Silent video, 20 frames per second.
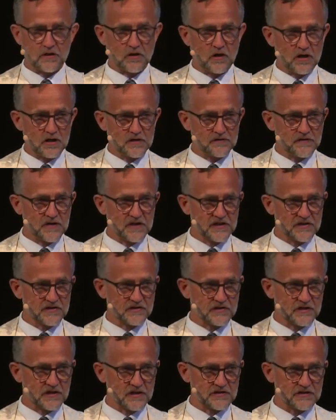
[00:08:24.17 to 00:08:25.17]
That all of
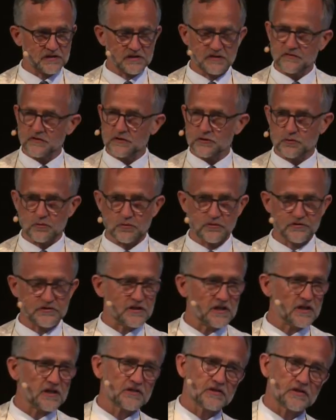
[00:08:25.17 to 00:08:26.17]
us as
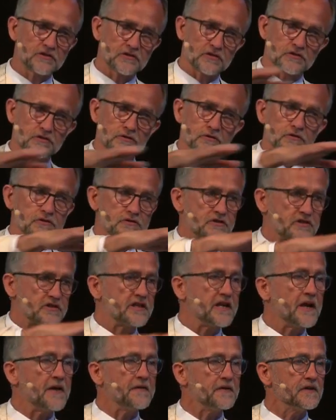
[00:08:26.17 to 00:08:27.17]
individuals and us as a church
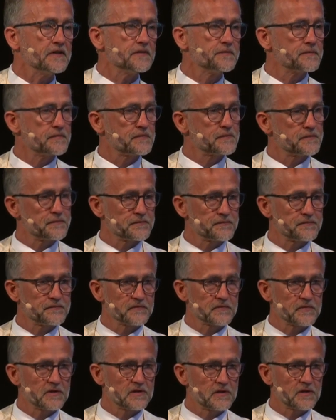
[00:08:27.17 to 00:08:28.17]
together,
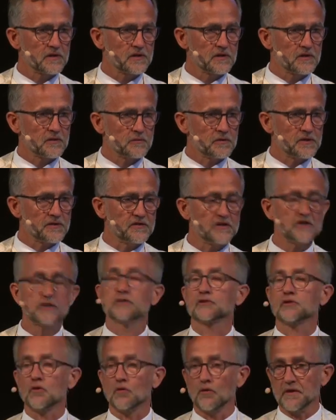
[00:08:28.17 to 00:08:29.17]
we have an
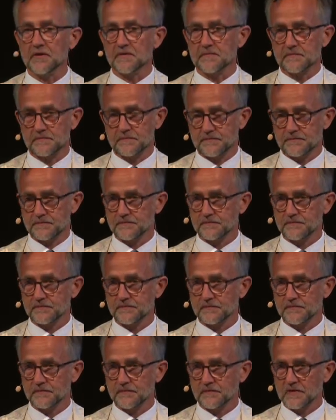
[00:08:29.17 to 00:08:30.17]
inner court,
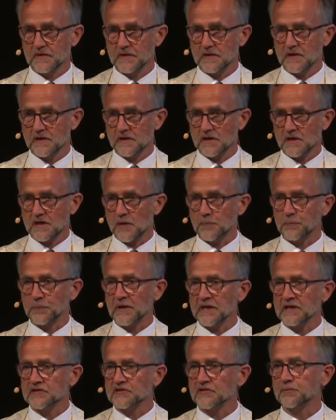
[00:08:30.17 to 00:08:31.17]
a
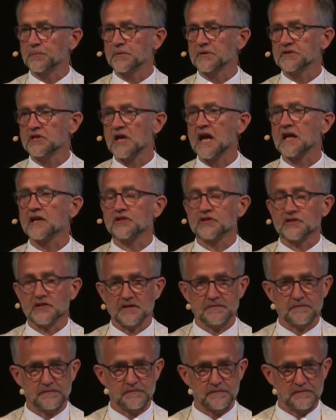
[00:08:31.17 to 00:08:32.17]
place of
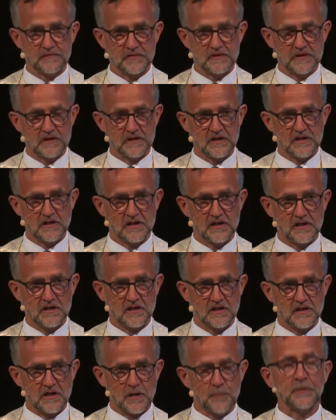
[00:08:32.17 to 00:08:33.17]
protection,
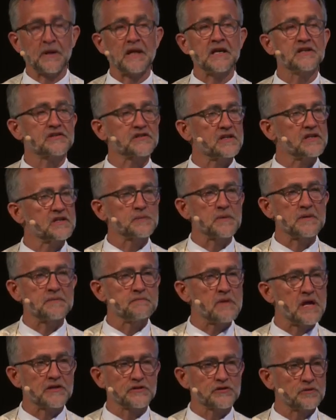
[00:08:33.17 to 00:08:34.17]
a place that has
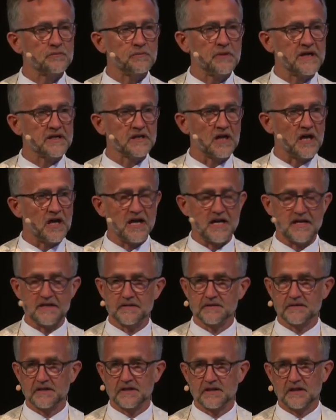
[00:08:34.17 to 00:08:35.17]
been measured by
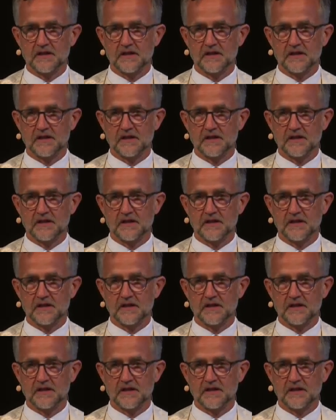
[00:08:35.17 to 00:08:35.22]
God.